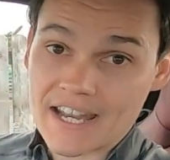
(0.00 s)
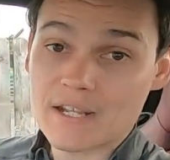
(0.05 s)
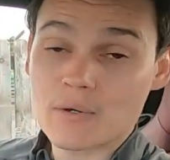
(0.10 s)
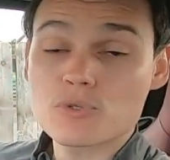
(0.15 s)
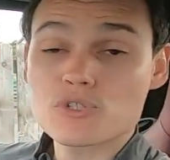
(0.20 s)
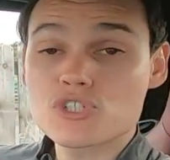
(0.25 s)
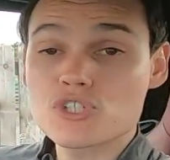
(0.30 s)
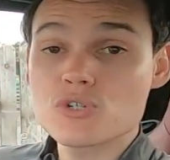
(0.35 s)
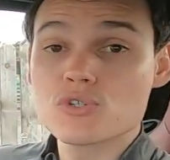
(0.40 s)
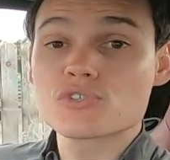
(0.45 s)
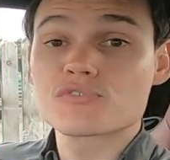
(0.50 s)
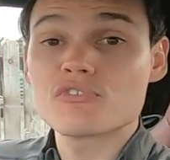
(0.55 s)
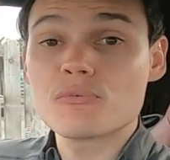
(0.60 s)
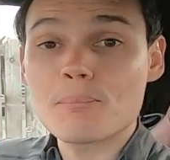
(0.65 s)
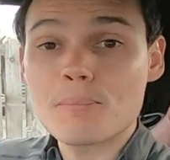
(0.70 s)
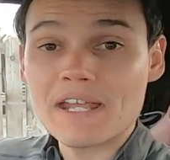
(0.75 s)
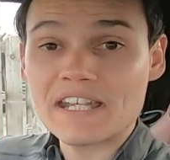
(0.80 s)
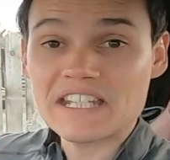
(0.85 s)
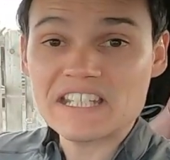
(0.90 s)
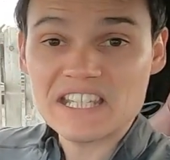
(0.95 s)
and it was used for
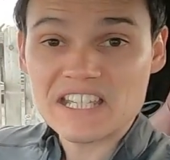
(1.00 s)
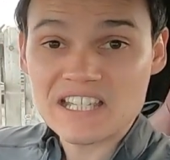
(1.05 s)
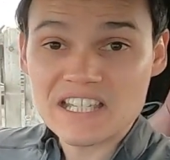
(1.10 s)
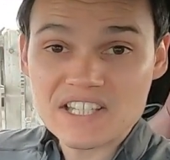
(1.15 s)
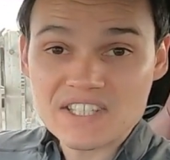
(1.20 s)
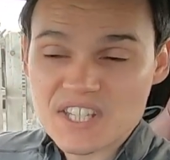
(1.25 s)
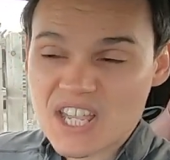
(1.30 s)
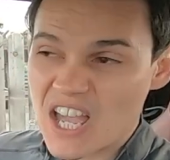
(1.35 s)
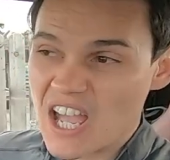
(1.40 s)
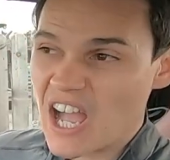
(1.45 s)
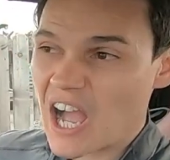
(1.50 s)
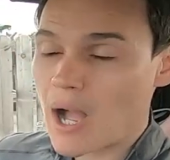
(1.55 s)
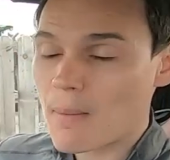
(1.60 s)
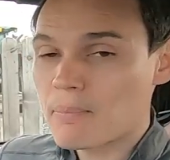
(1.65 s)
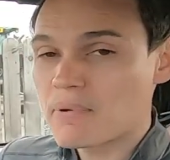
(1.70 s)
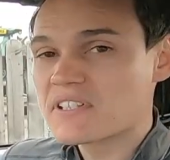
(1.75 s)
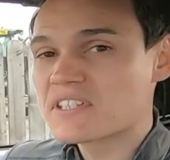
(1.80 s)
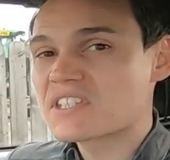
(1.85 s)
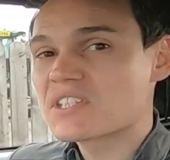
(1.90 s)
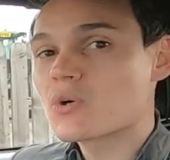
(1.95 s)
many years
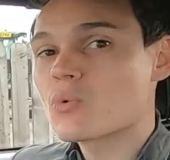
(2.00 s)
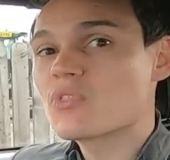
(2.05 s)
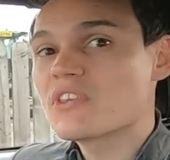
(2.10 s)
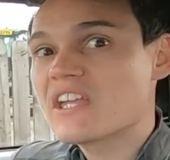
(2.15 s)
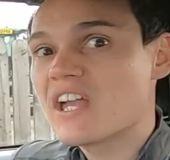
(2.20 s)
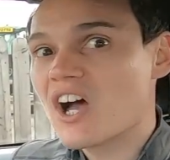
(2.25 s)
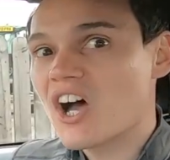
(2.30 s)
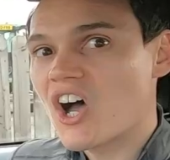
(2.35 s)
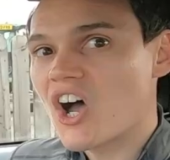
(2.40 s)
up until the